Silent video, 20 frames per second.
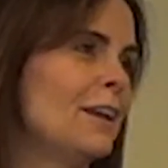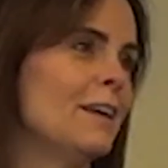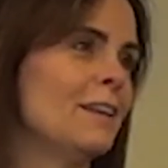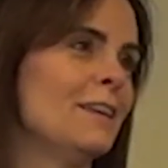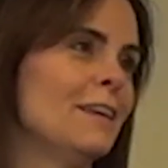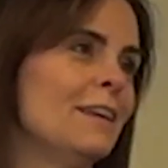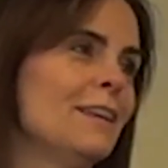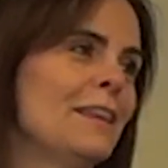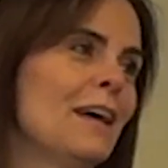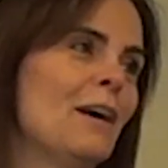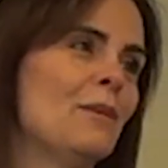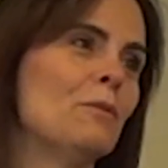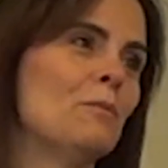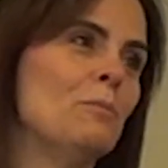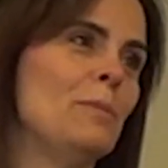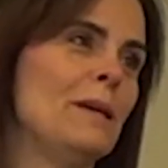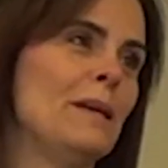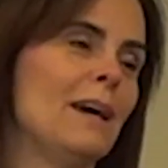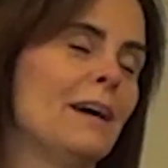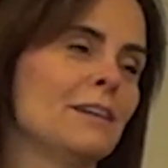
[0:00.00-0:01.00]
I think that would
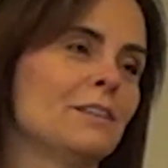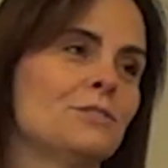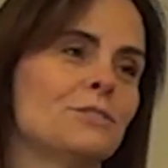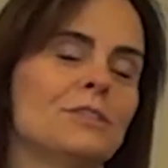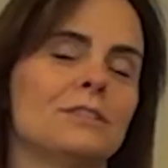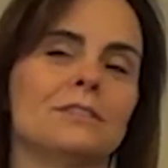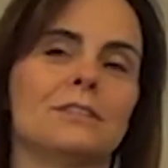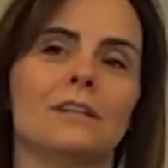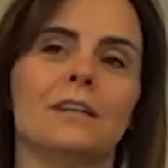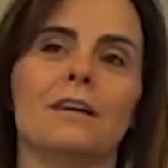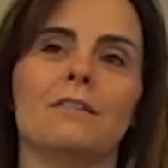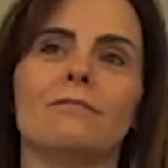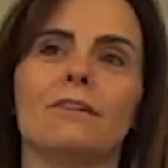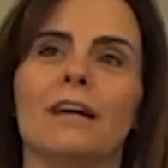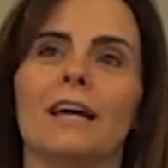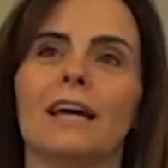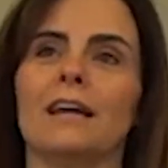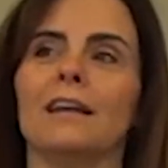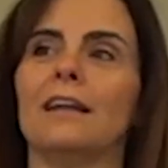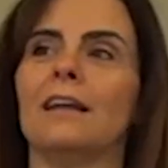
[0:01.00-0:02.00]
be extra
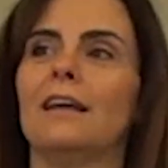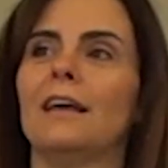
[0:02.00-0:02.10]
significant.